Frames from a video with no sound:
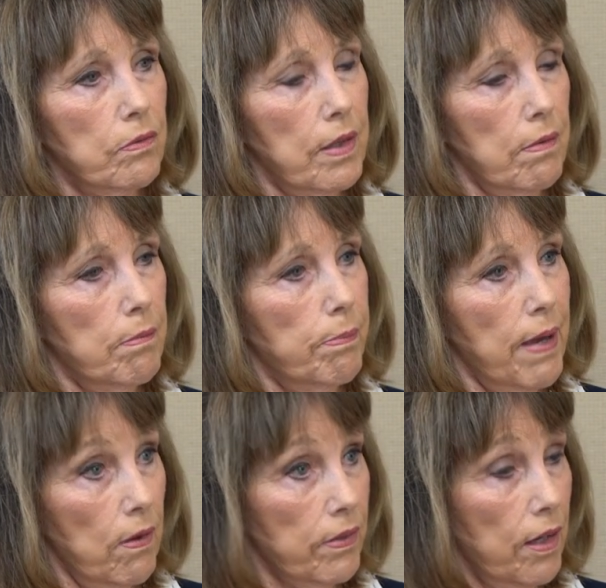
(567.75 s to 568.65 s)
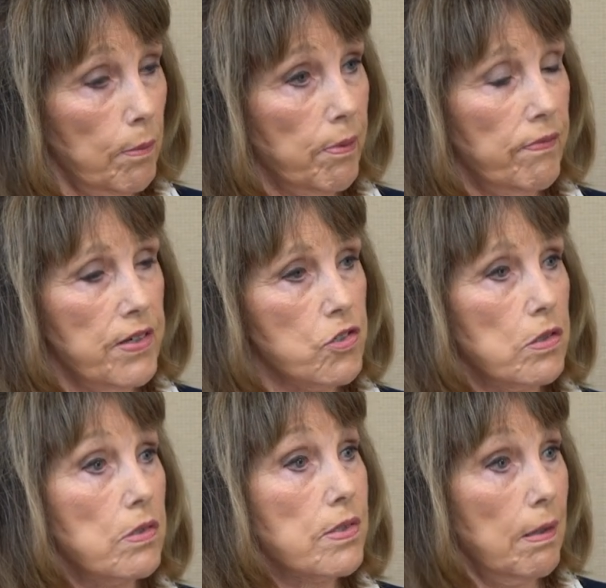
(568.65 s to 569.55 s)
the healthcare
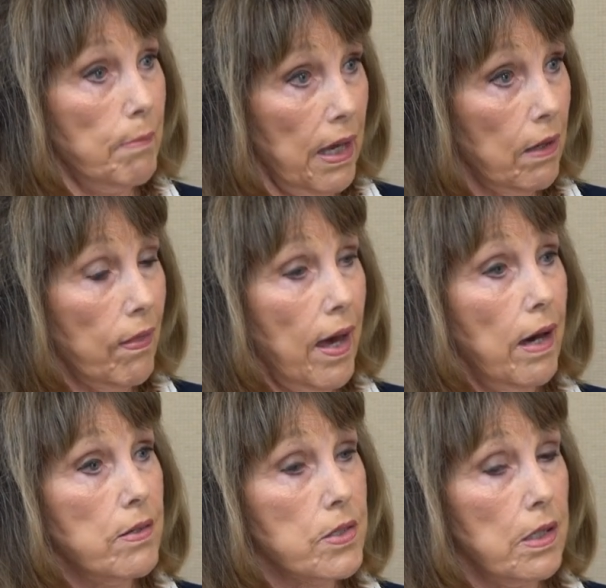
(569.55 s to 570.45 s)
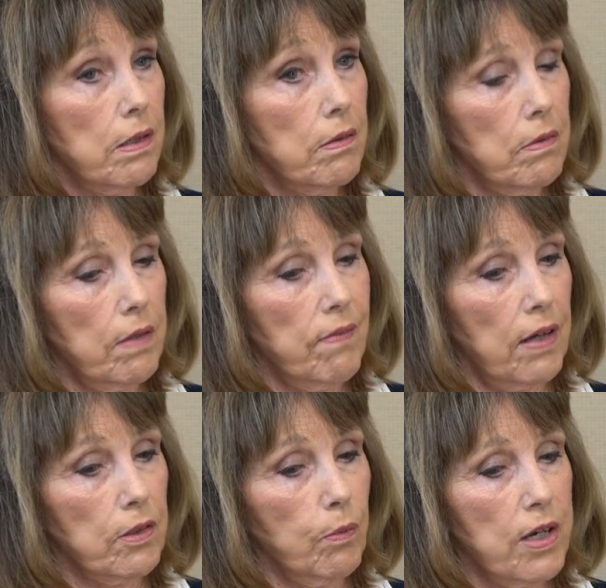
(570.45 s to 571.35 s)
professionals that make that
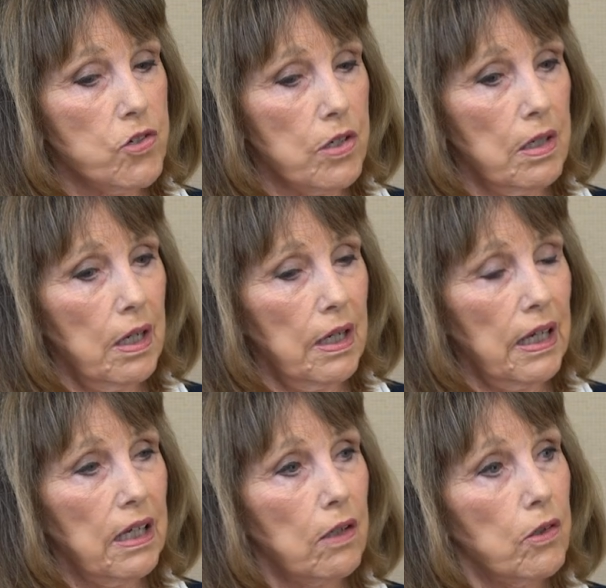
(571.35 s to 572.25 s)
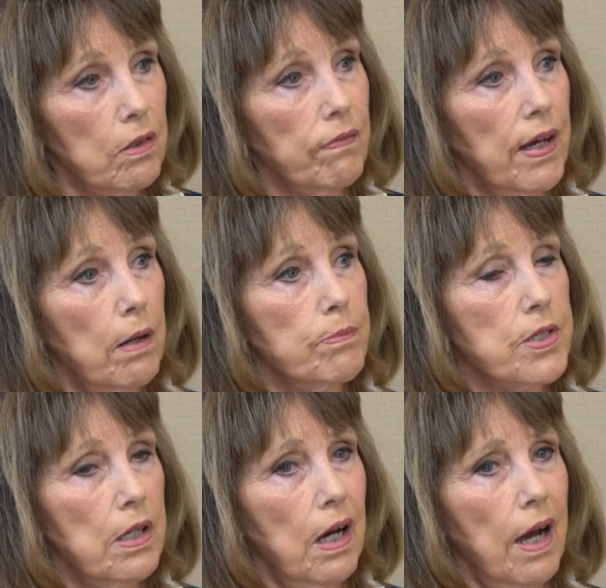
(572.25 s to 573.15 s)
evaluation, it could have
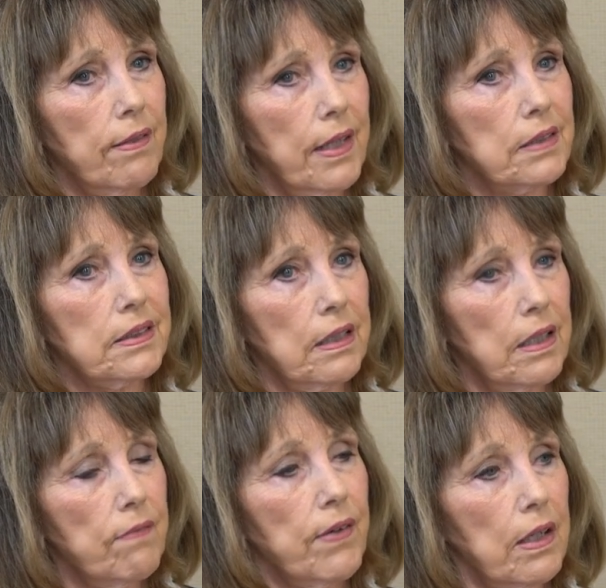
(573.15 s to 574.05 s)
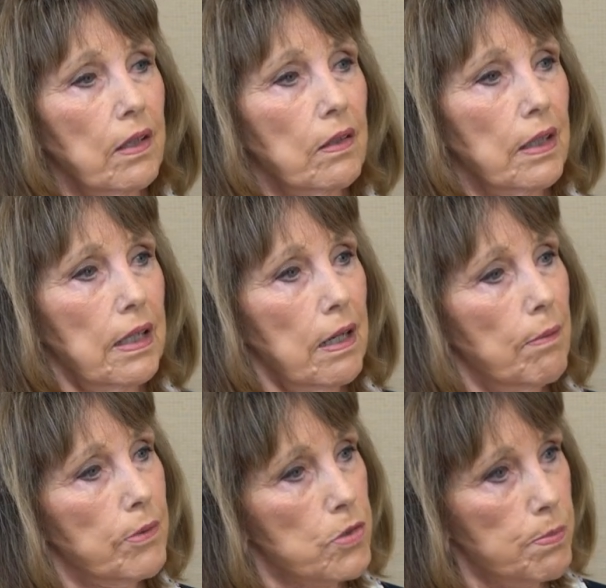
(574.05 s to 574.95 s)
helped, I think, significantly to
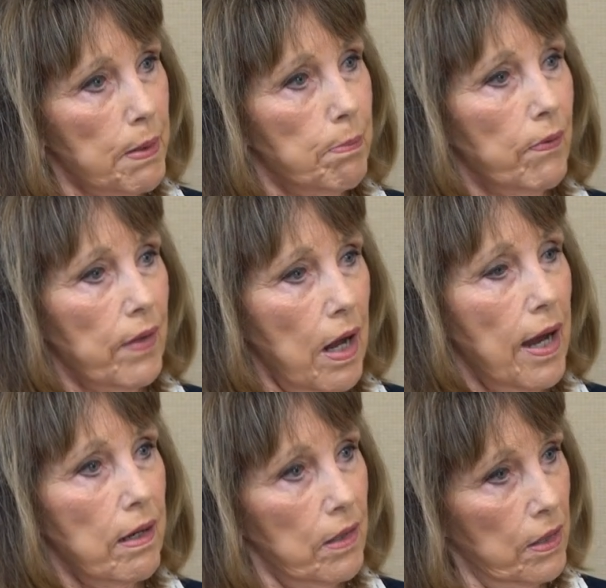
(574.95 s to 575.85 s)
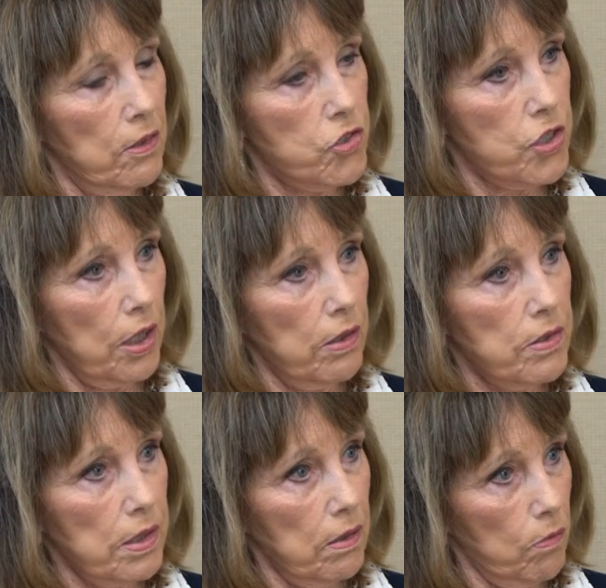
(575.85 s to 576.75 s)
help those people that I
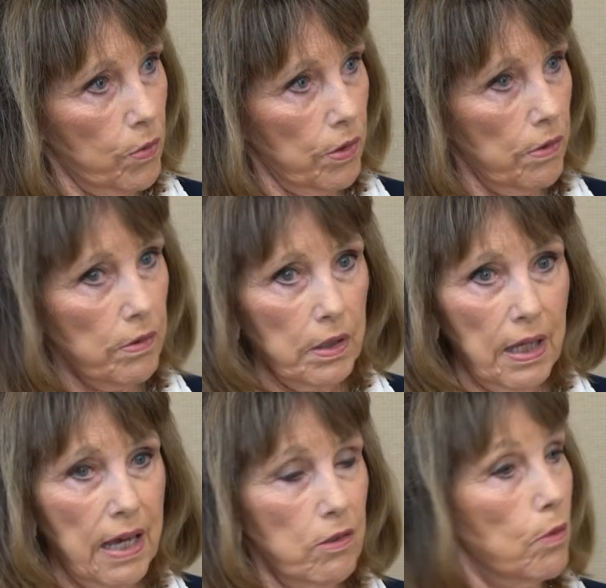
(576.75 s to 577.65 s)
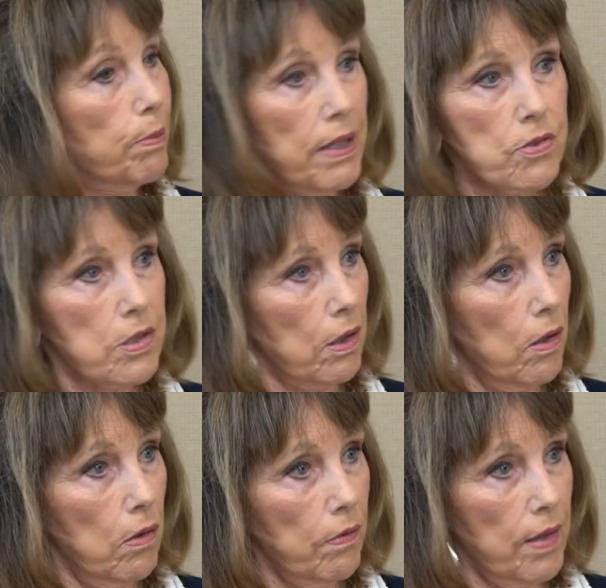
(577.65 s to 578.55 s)
shared had no place to
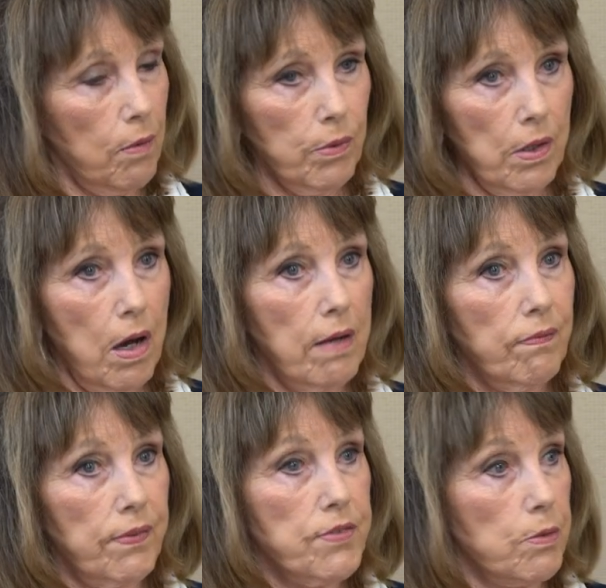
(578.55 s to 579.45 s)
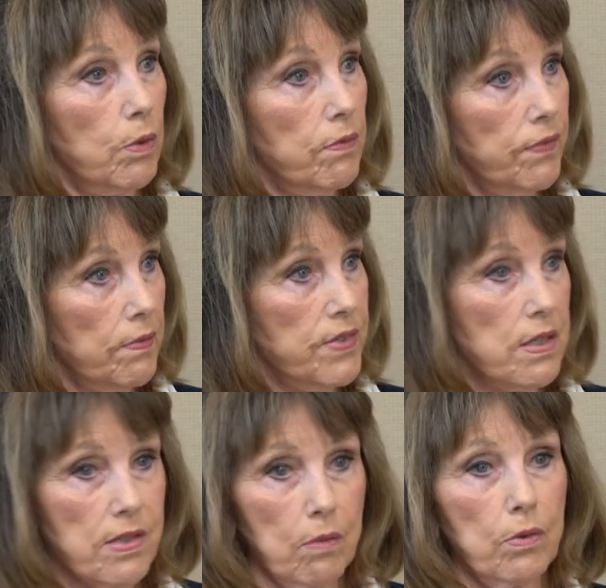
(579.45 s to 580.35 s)
go. They were not
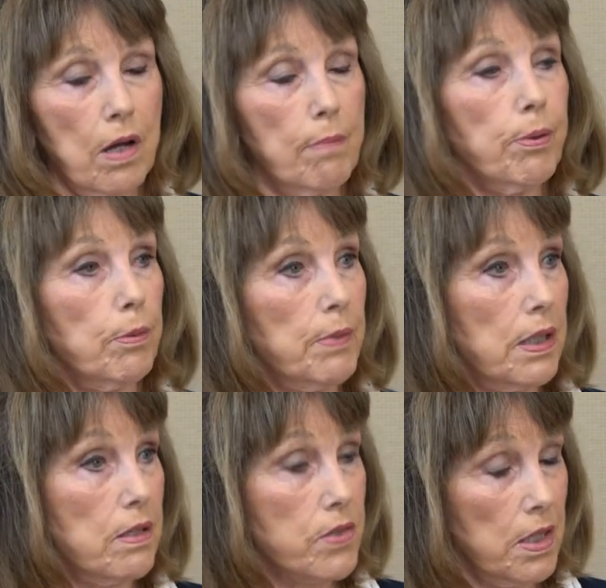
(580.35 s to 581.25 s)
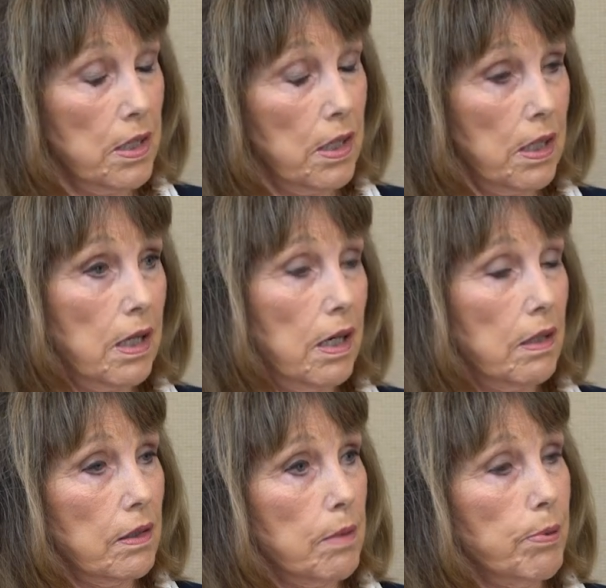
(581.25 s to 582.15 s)
5150s, they were not
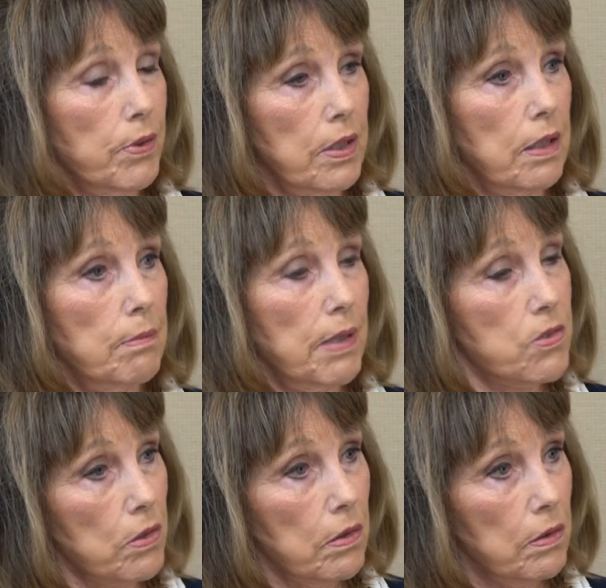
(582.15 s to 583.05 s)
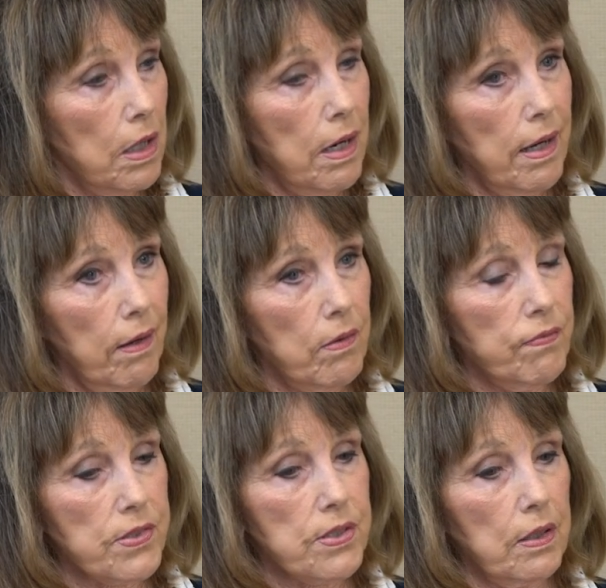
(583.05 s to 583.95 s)
permanently put in mental health
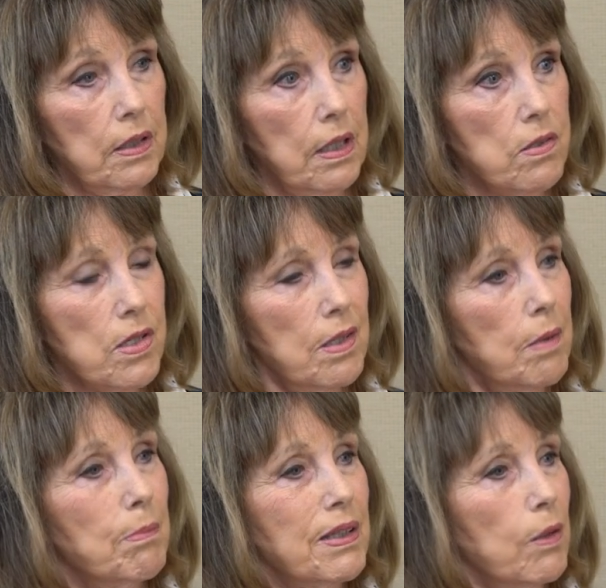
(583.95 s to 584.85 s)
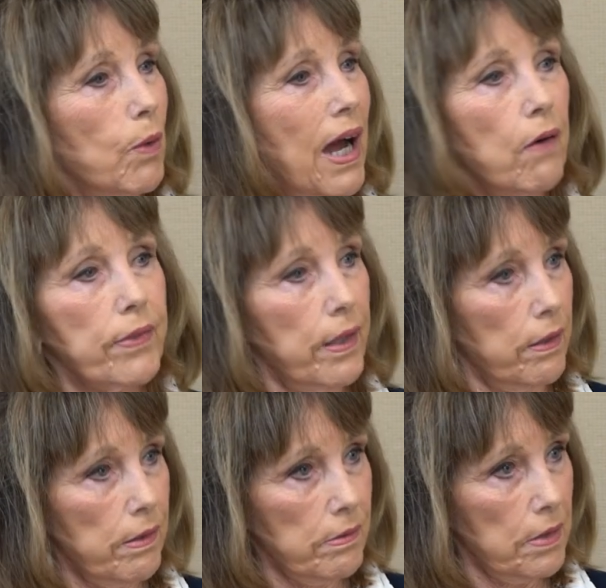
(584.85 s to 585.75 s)
facilities, but they were out there